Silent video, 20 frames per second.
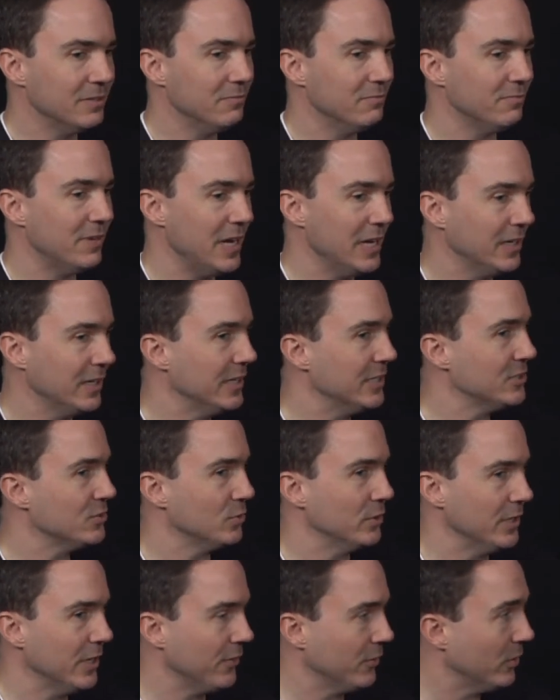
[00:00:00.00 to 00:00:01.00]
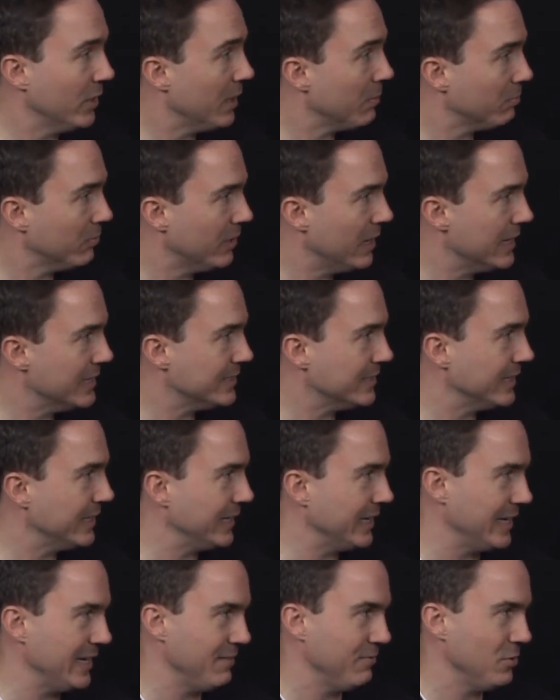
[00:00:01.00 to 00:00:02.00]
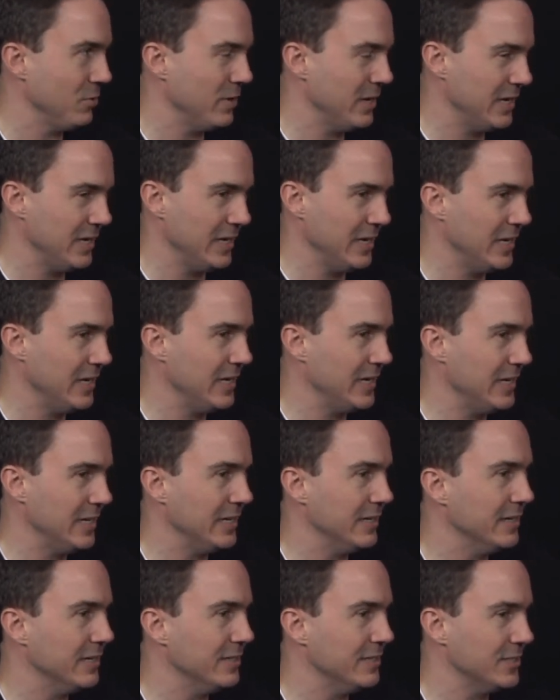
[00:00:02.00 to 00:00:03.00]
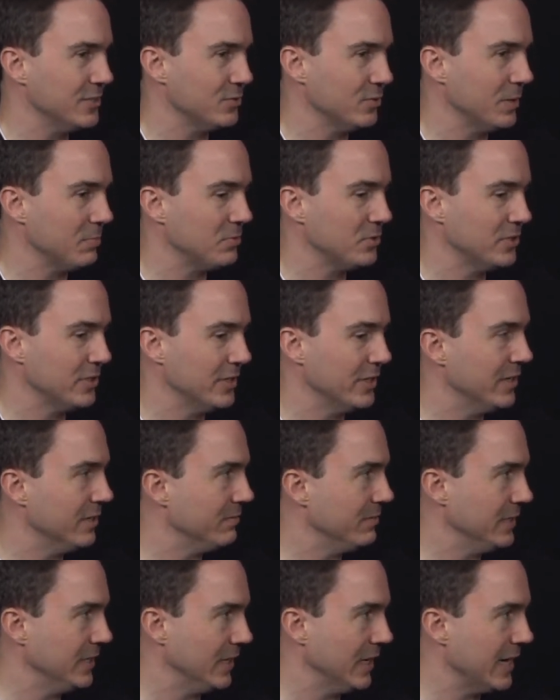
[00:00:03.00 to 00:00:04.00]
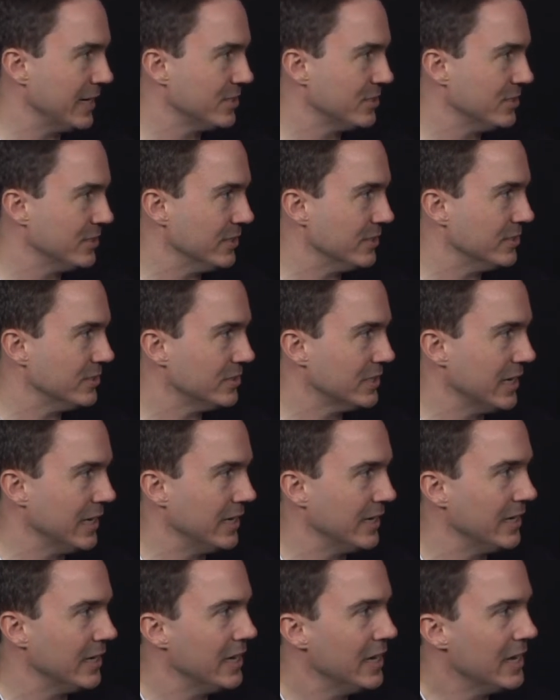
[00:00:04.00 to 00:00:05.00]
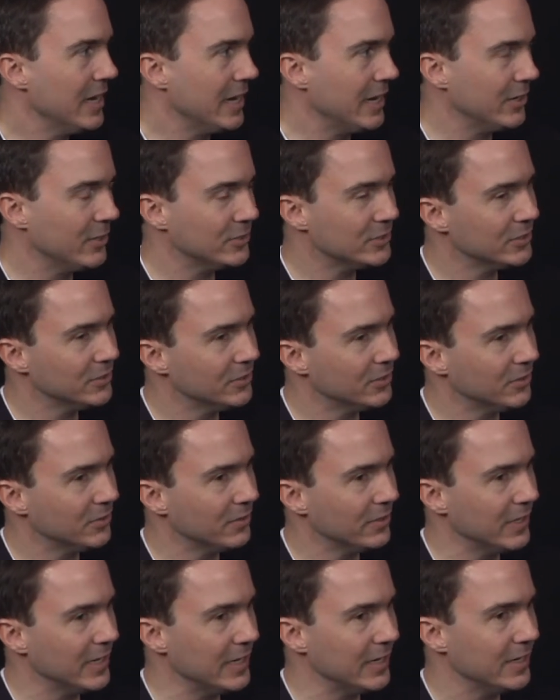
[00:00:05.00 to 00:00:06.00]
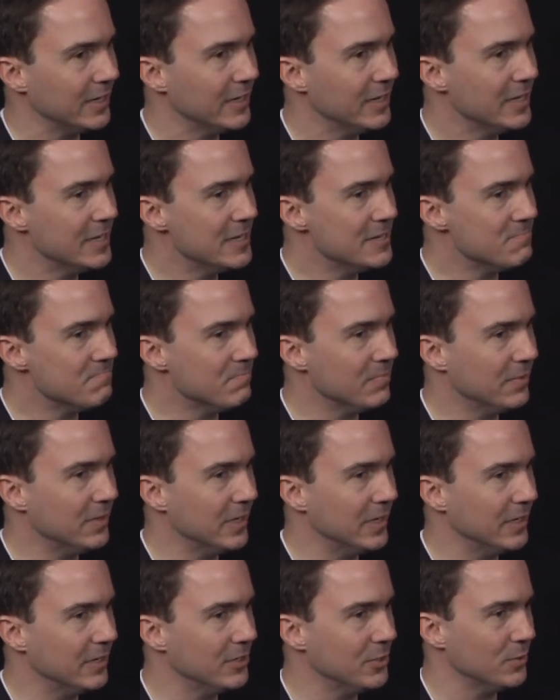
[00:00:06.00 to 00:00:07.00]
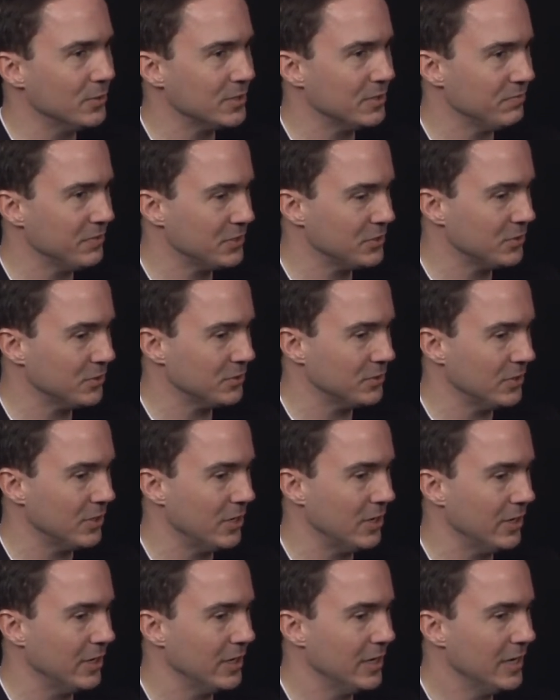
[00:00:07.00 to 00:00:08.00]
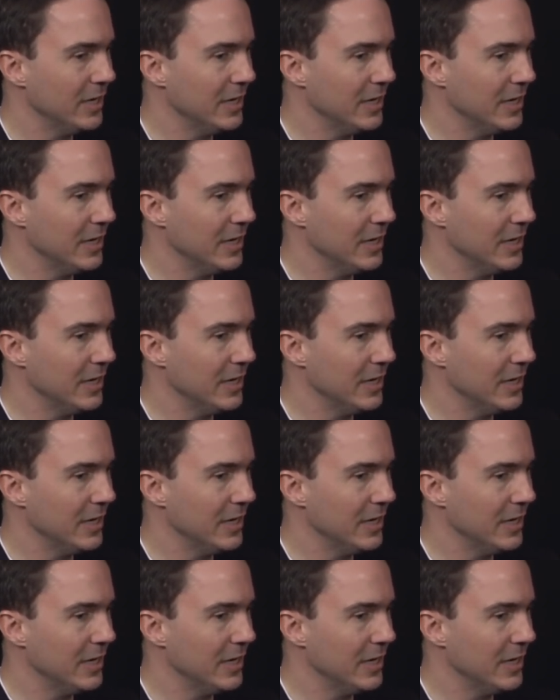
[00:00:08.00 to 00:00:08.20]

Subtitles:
violence or another uprising if you had any disruption of the elections. And I also don't think that U.S. officials are,